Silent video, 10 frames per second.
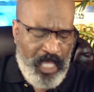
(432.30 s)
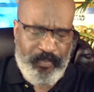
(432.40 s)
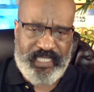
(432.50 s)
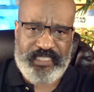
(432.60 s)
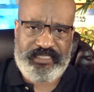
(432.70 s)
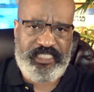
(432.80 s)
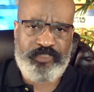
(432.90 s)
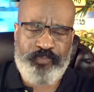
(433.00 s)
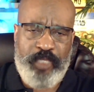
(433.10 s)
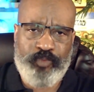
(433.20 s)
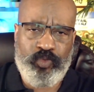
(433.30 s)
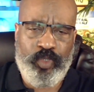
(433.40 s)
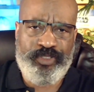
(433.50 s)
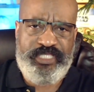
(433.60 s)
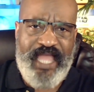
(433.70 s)
because these people
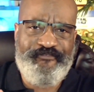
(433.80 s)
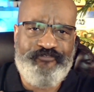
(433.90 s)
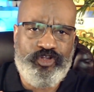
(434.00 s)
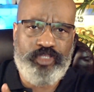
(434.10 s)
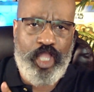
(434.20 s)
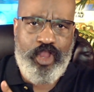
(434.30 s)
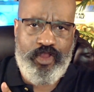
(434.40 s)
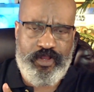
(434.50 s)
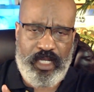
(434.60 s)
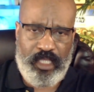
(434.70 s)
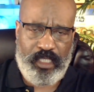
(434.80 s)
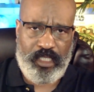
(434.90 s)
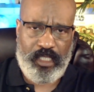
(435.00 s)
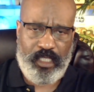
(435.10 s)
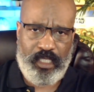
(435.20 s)
will never learn.
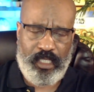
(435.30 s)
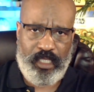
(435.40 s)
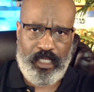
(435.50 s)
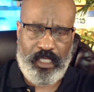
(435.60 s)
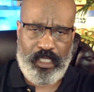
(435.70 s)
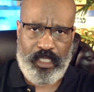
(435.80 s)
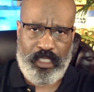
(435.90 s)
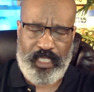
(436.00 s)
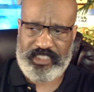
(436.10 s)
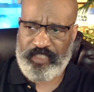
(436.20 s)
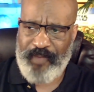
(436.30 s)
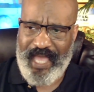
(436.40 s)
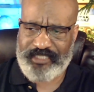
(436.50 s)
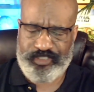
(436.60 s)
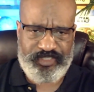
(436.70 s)
As the
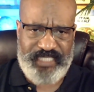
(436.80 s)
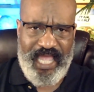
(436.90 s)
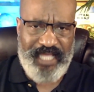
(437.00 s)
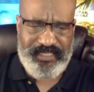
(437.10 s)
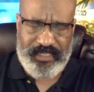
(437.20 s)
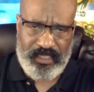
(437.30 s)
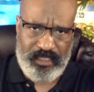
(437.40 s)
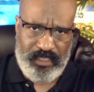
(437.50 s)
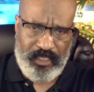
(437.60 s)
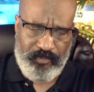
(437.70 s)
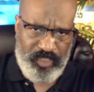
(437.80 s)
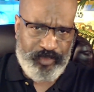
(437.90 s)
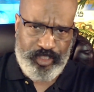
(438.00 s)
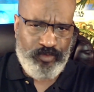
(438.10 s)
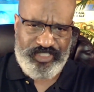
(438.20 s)
pastor says,
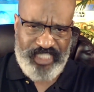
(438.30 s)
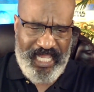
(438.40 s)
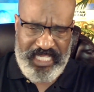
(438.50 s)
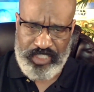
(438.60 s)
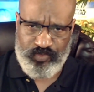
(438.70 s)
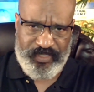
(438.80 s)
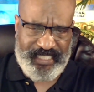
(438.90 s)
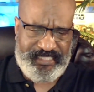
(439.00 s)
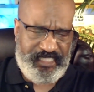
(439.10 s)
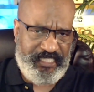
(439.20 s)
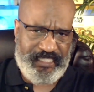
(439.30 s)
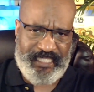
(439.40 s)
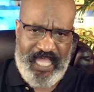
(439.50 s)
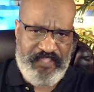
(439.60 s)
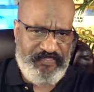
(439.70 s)
people don't change when they see the
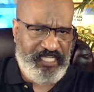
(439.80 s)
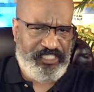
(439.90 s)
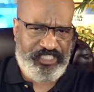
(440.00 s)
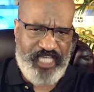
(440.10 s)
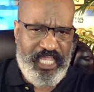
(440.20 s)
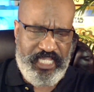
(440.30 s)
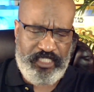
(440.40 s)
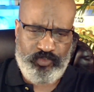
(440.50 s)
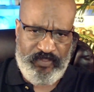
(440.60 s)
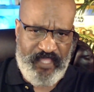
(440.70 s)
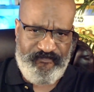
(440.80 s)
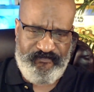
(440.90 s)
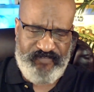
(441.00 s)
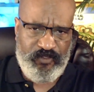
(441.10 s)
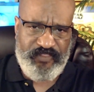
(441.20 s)
light. They change when they
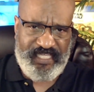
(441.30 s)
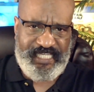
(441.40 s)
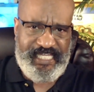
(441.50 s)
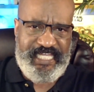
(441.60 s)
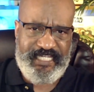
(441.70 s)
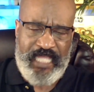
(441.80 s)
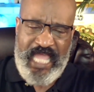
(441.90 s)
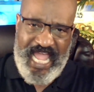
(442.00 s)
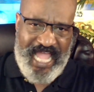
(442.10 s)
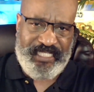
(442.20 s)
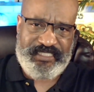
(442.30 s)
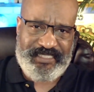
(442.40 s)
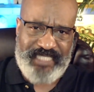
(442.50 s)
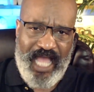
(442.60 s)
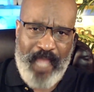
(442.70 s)
feel the heat. And
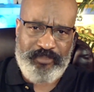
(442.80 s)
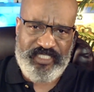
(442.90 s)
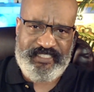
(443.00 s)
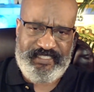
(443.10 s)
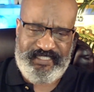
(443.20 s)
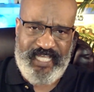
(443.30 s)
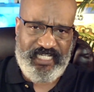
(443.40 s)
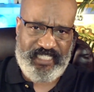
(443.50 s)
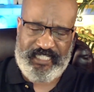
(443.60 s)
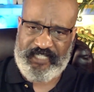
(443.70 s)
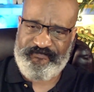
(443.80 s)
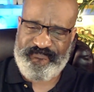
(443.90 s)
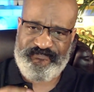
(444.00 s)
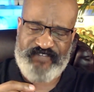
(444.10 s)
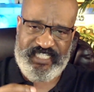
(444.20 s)
it's time to set a
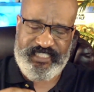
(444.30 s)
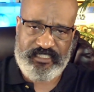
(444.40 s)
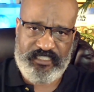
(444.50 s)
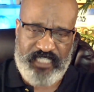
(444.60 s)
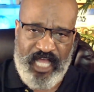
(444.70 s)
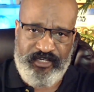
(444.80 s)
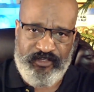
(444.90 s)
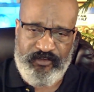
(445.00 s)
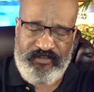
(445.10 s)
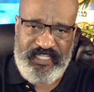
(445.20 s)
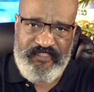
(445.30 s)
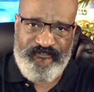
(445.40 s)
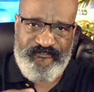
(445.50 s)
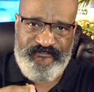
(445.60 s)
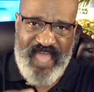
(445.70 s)
fire underneath
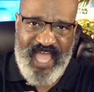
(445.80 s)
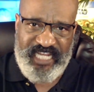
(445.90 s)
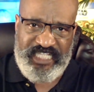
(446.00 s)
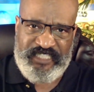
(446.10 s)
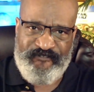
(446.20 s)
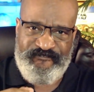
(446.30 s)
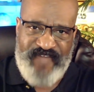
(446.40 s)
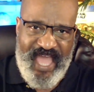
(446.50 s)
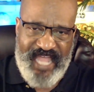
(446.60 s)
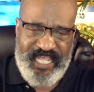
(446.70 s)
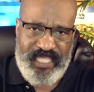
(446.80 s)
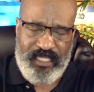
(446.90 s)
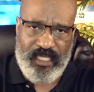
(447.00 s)
Fani's fanny.